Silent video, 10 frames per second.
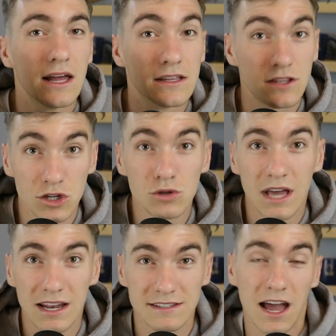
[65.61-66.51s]
It's a new
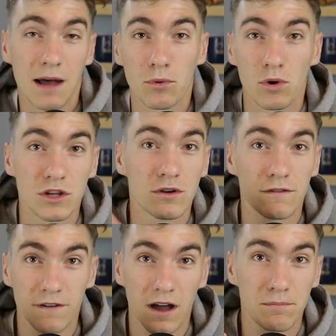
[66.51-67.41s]
tennis app where you
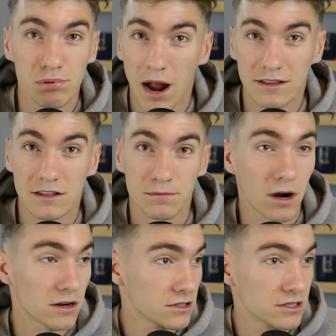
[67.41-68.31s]
can find practice
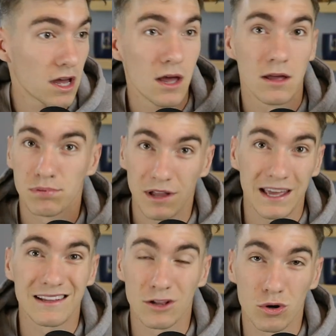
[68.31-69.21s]
partners,
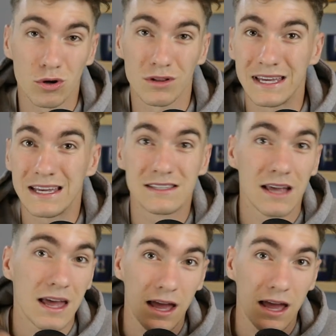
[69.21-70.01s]
play in local leagues,